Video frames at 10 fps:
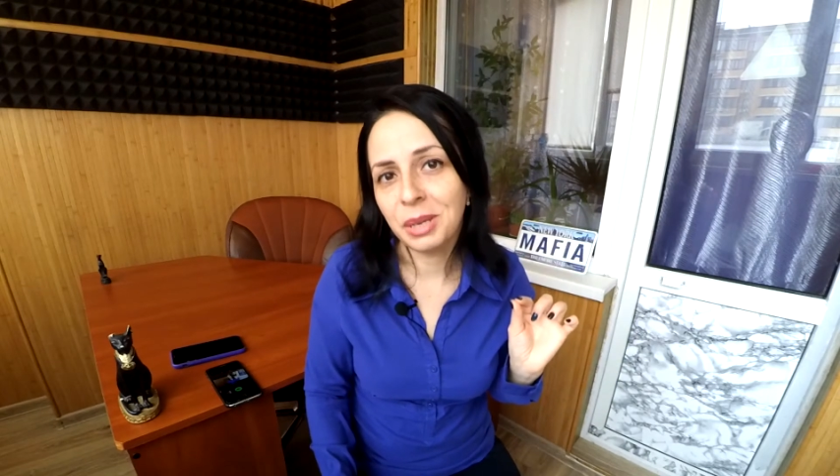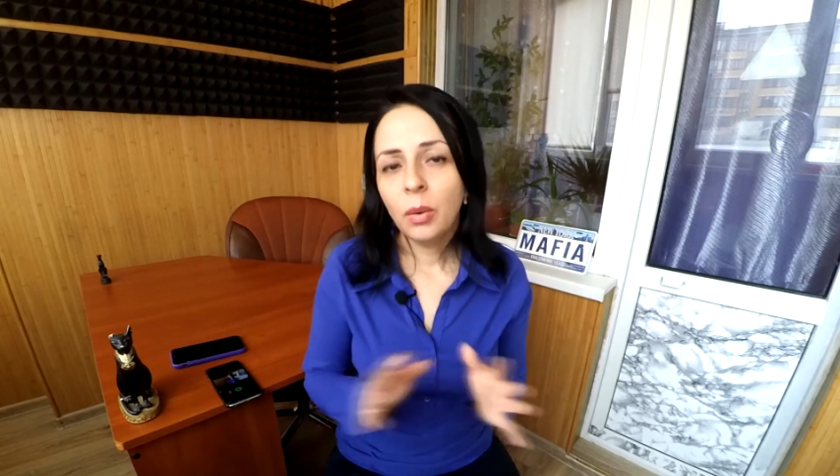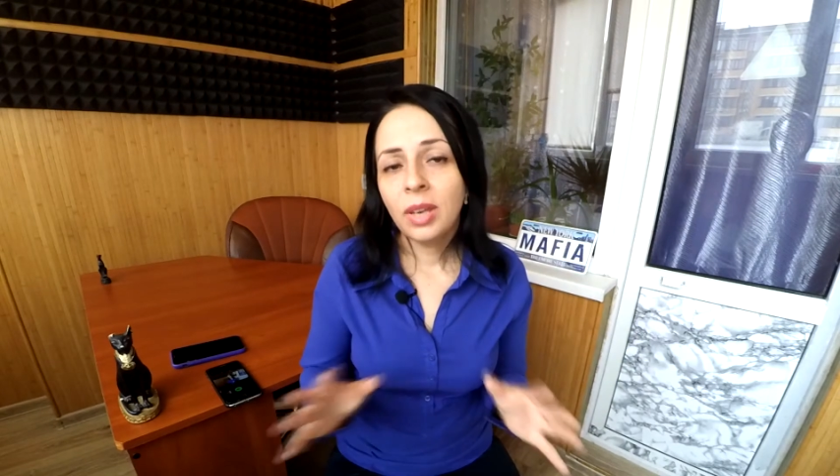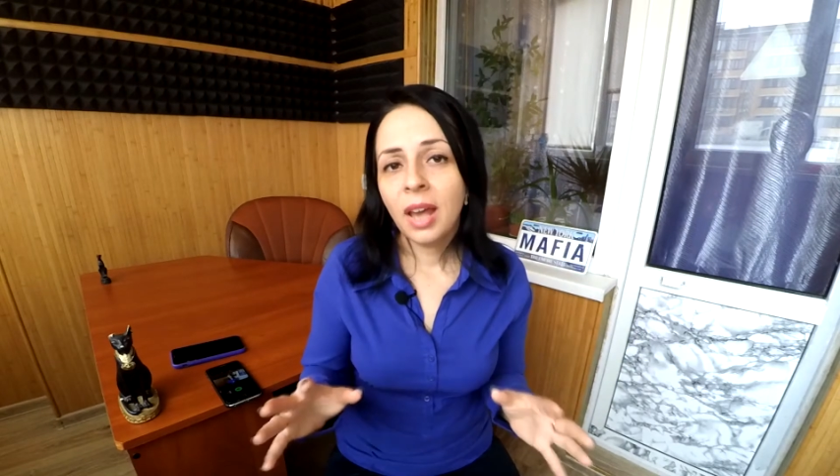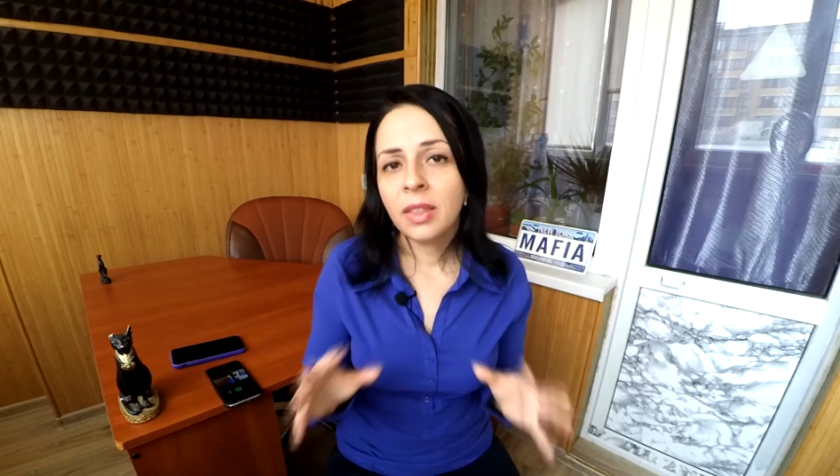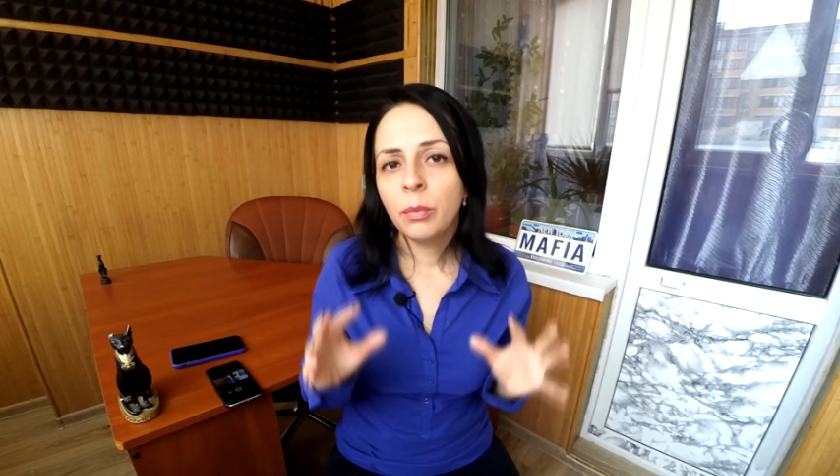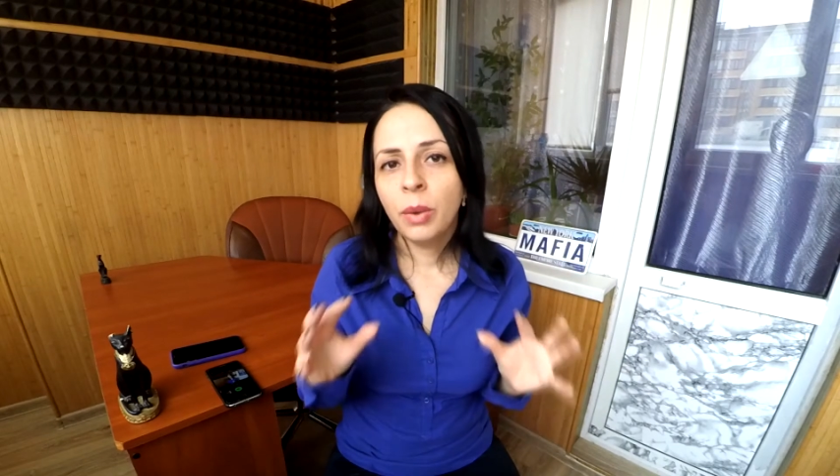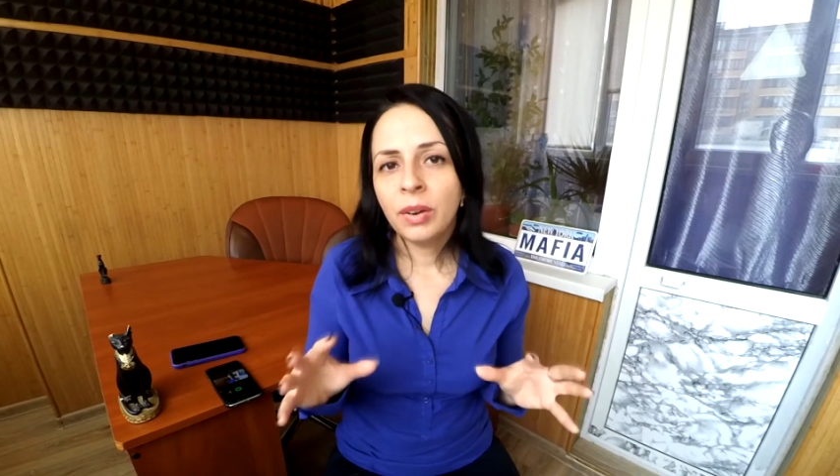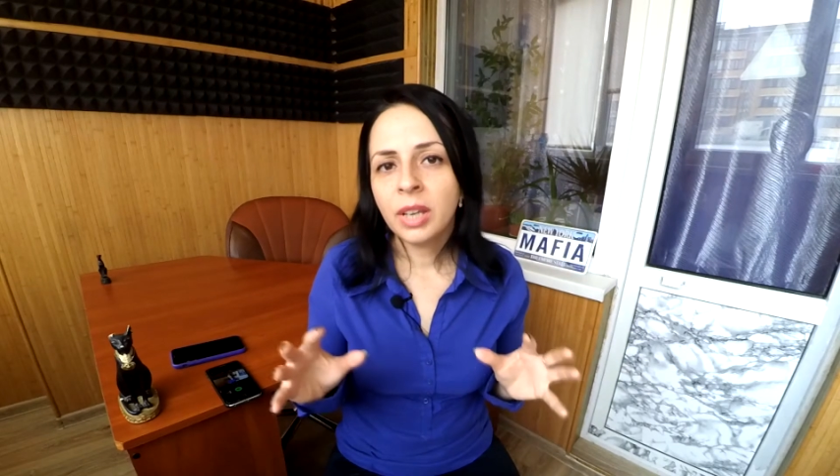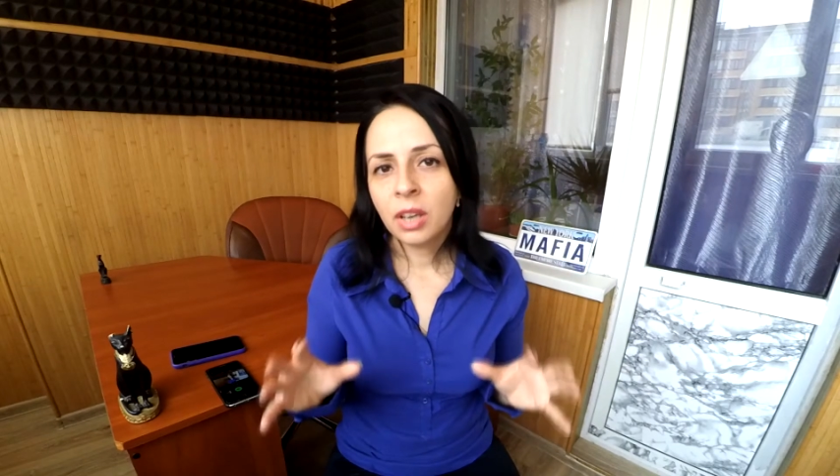Now, another
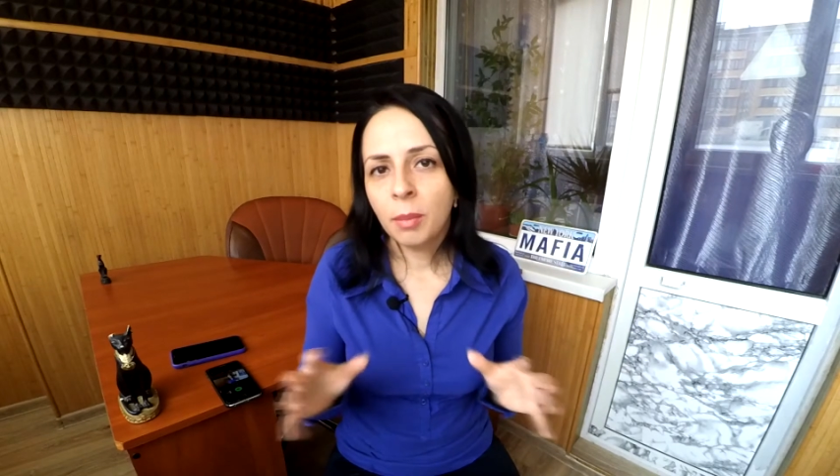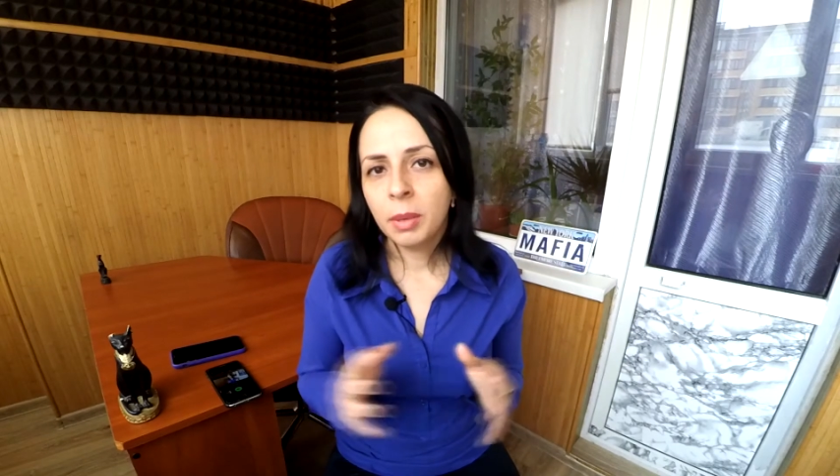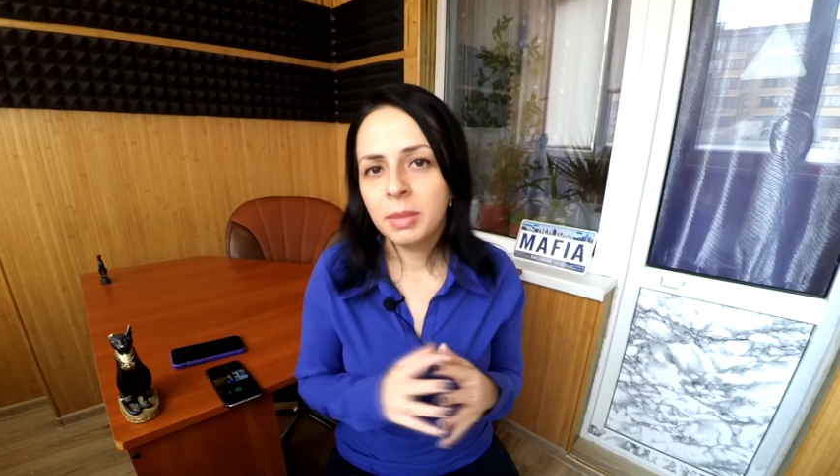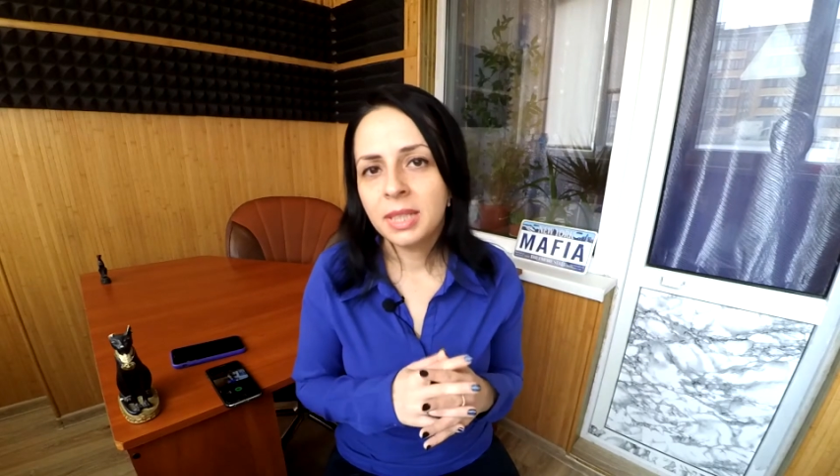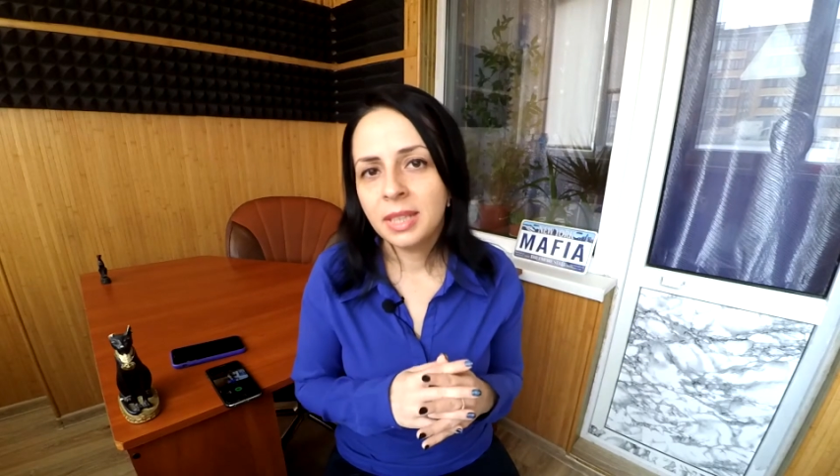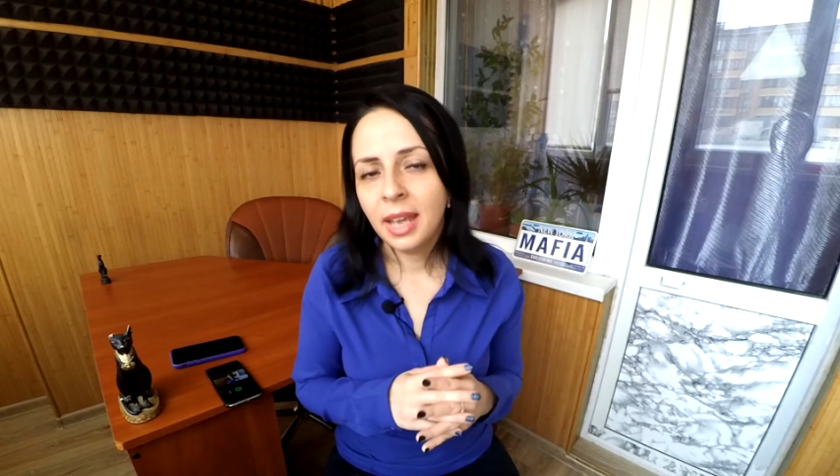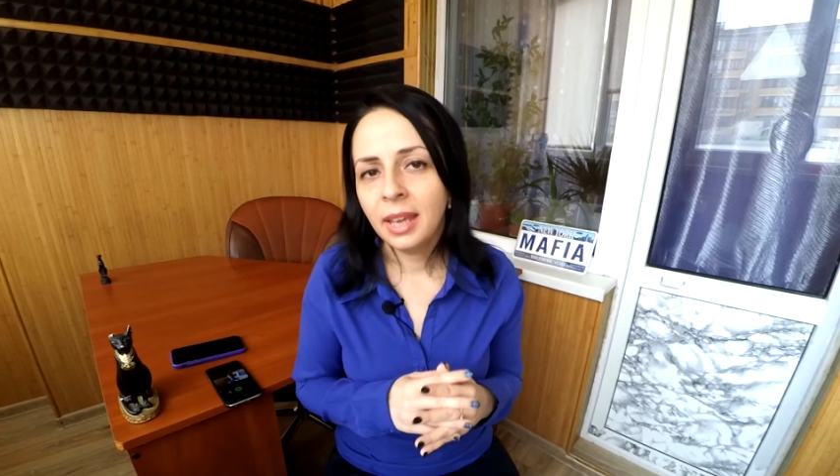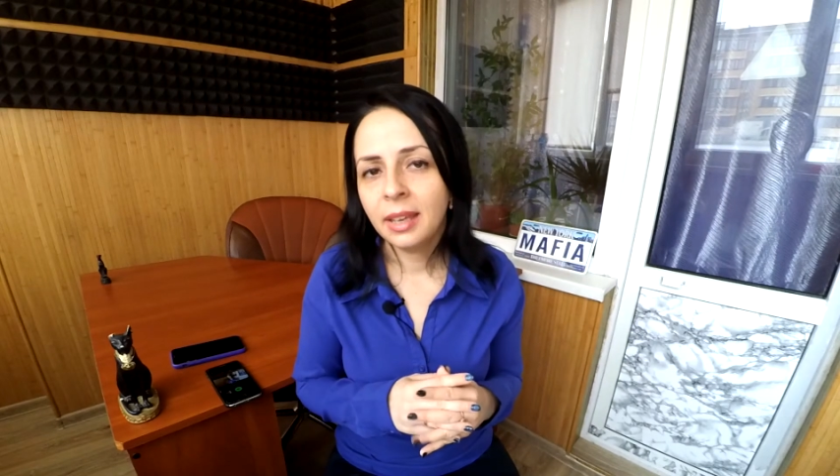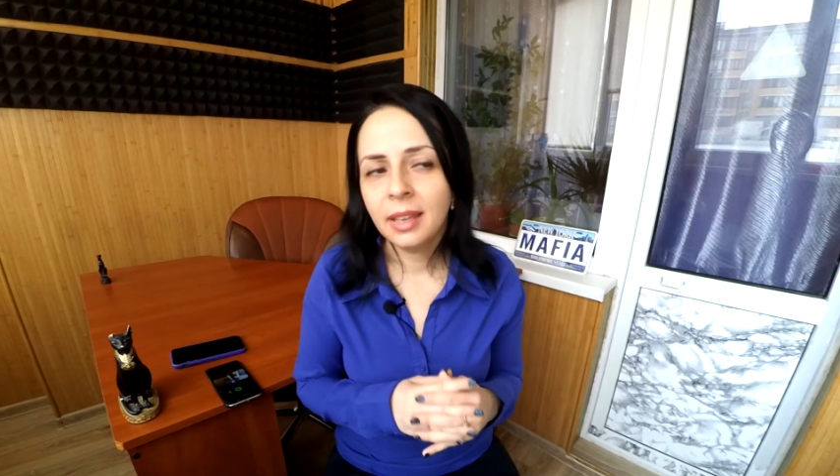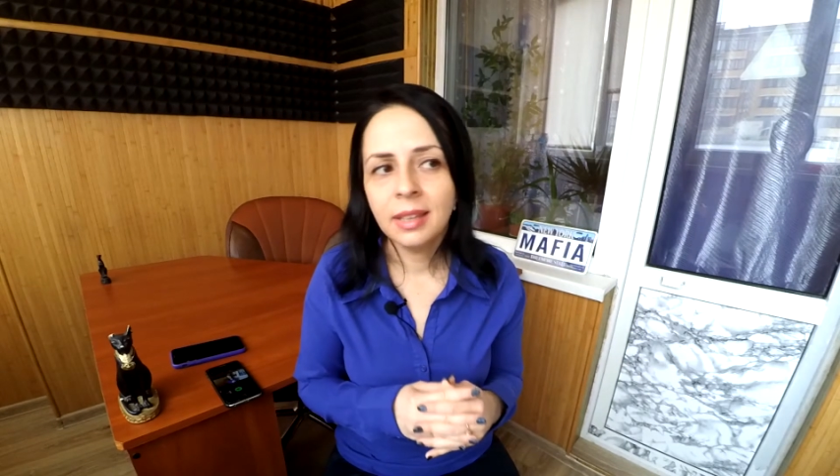very common mistake